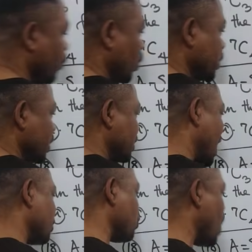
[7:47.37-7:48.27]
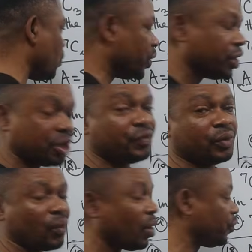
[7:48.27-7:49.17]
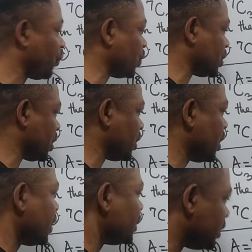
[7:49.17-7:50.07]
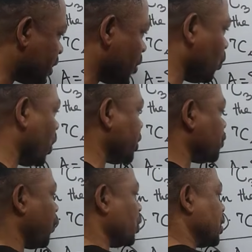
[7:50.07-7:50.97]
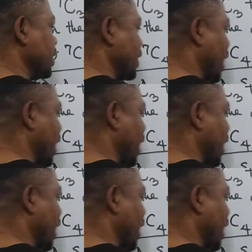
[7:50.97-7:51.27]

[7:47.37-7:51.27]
14 times 1 will give you what? 14. Then what is 14